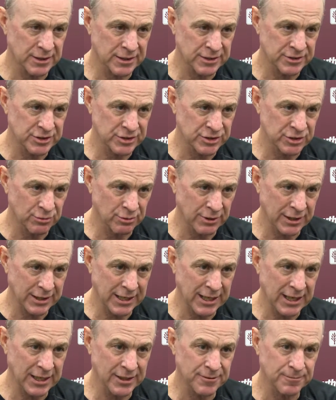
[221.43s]
NCAA
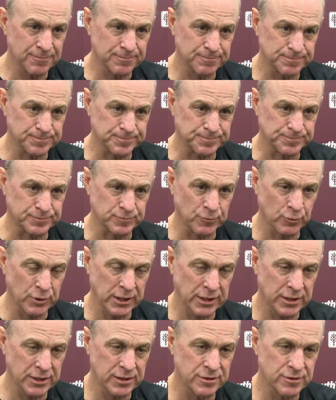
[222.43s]
net
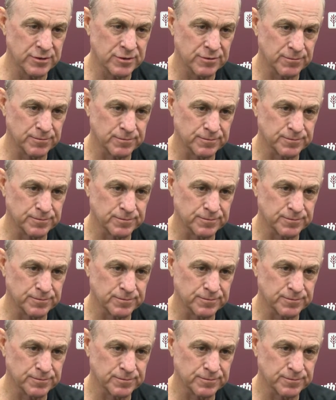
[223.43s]
rankings.